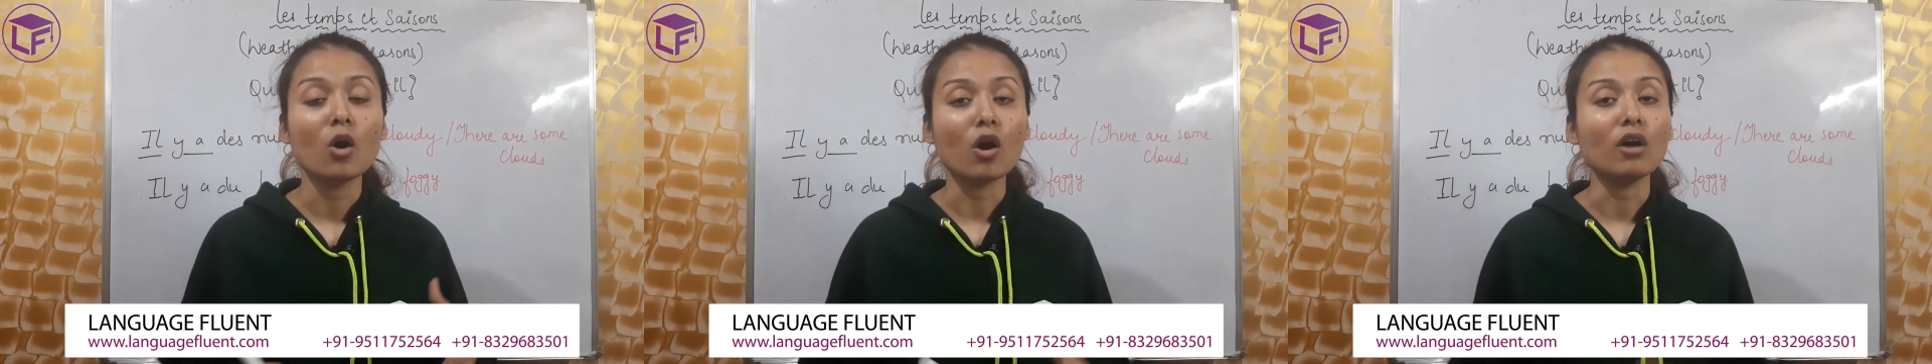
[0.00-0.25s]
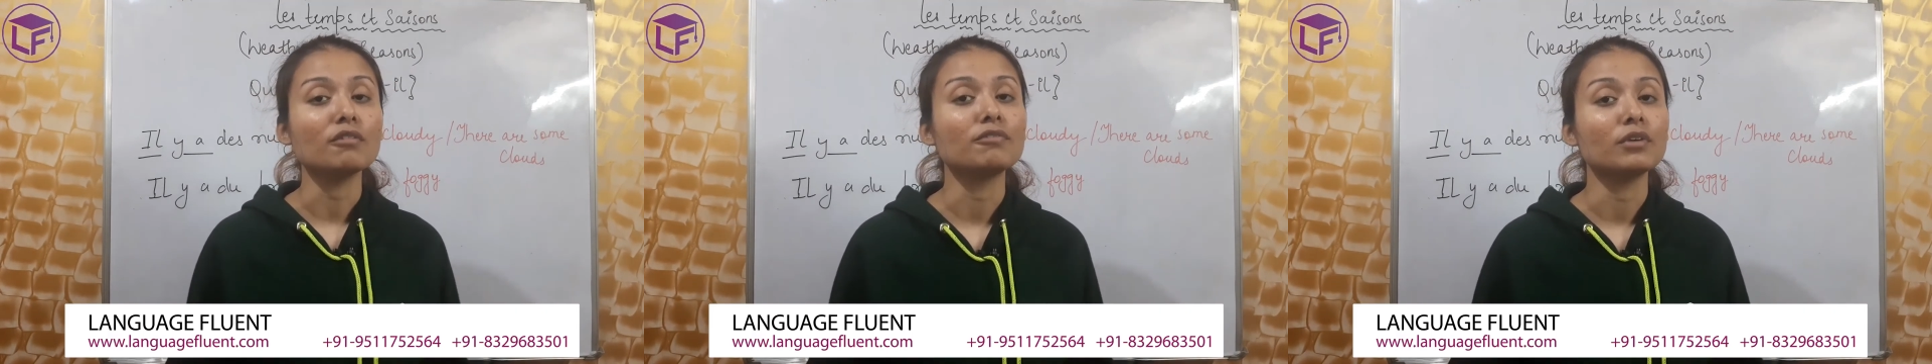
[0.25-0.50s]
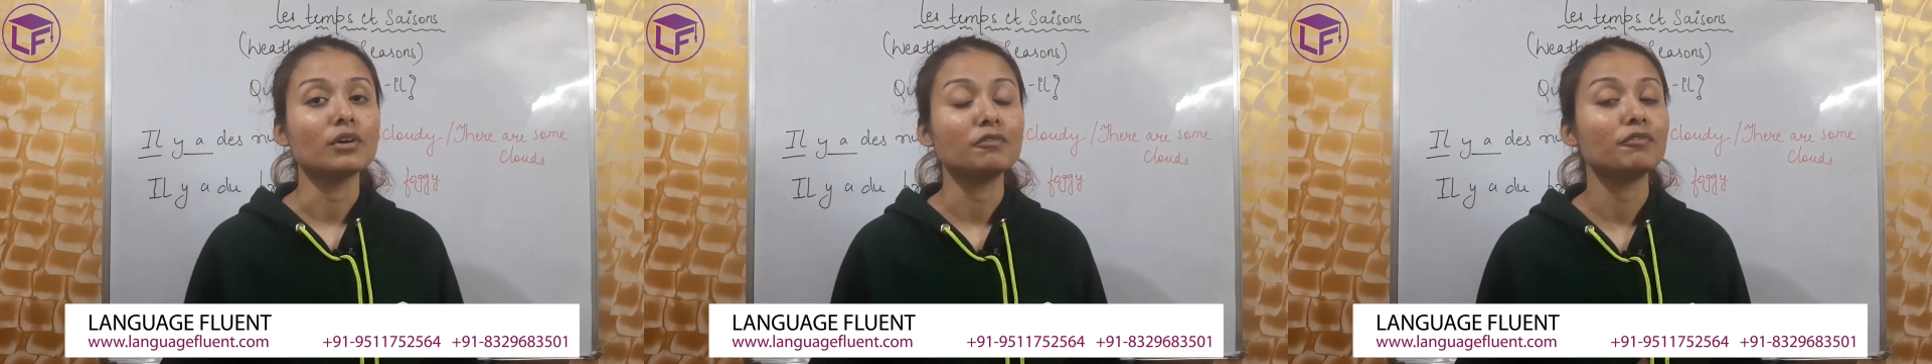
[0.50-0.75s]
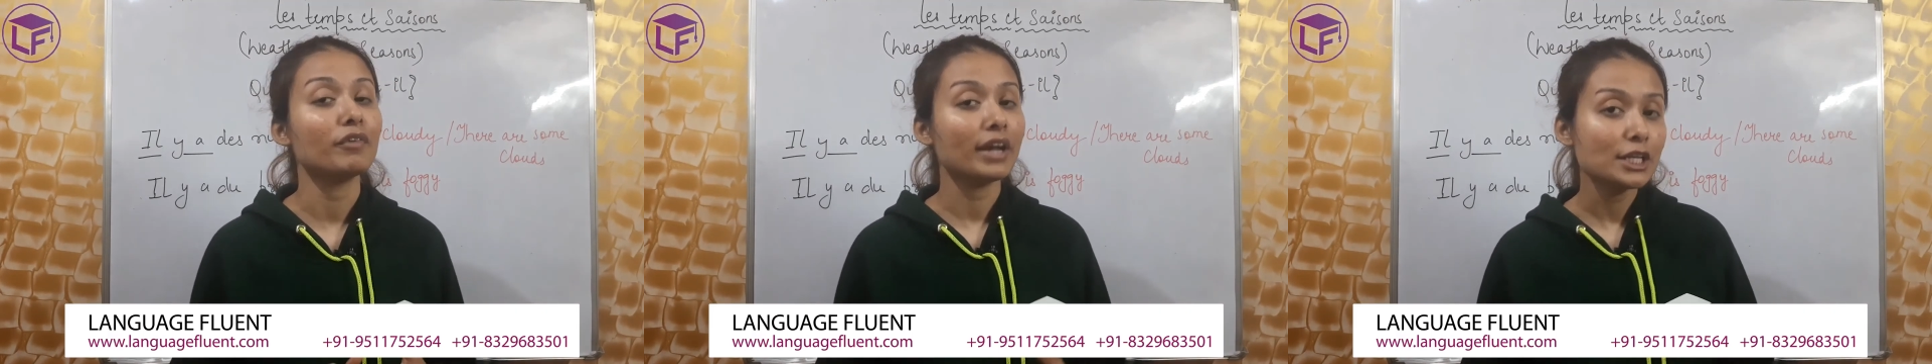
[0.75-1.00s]
of
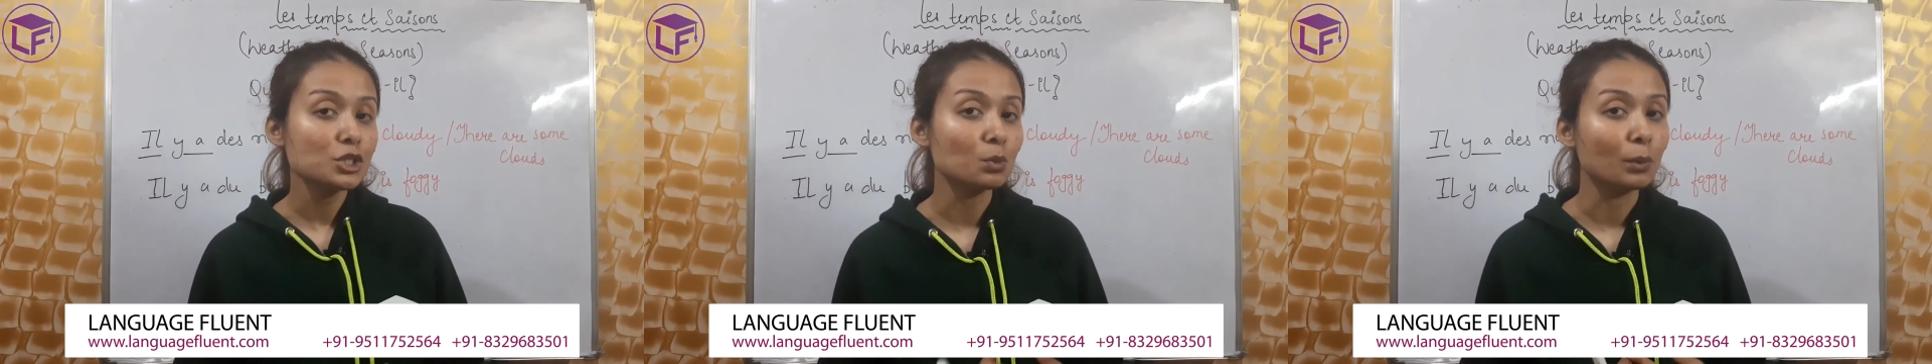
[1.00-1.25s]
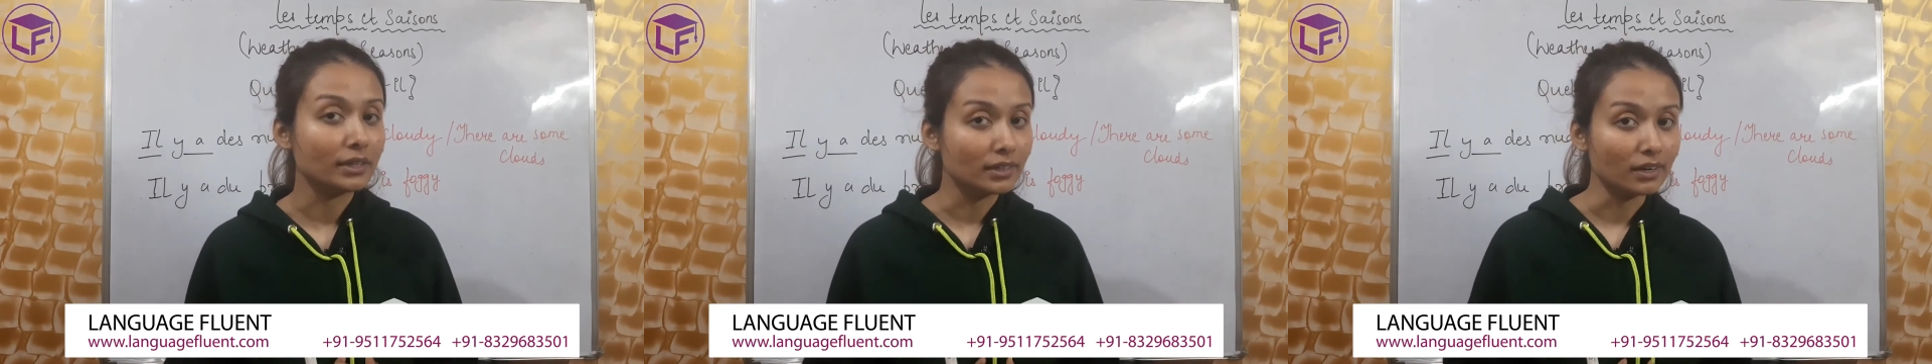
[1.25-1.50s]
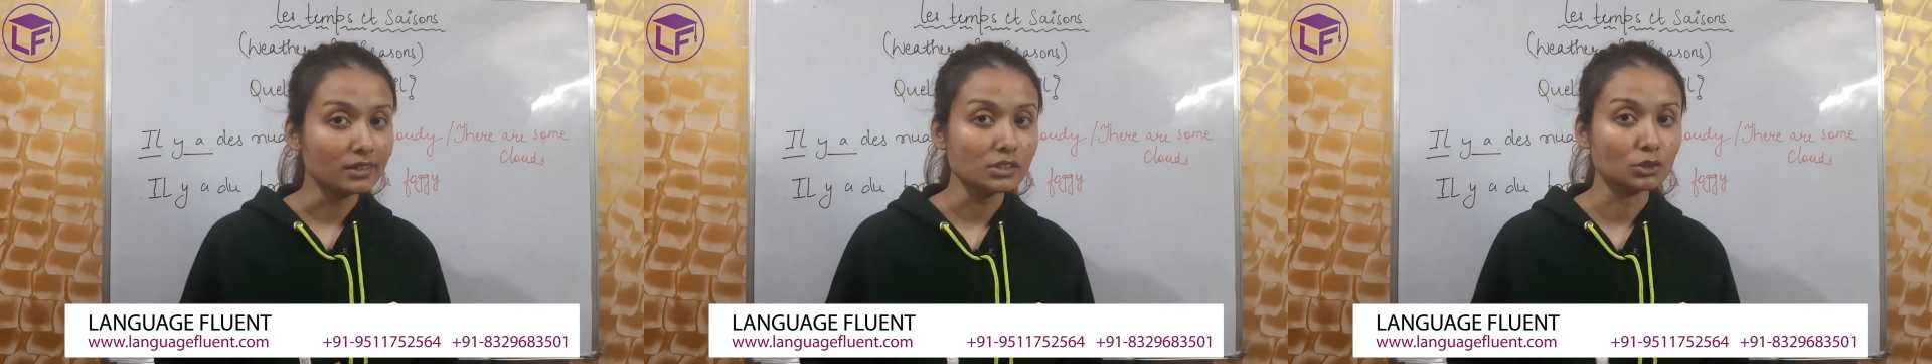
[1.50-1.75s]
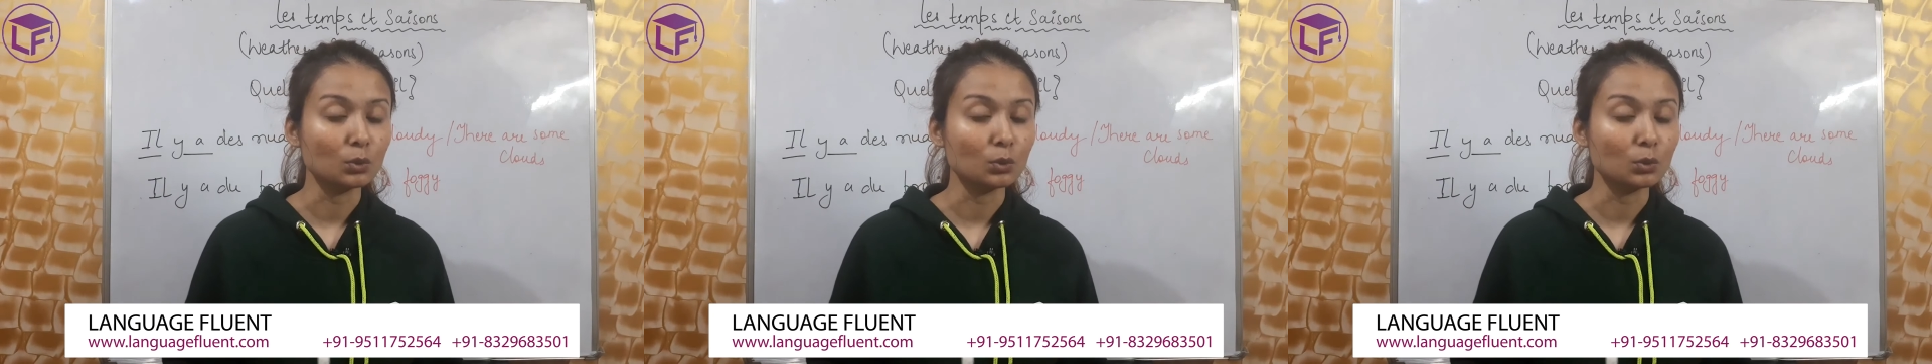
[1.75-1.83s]
French with us,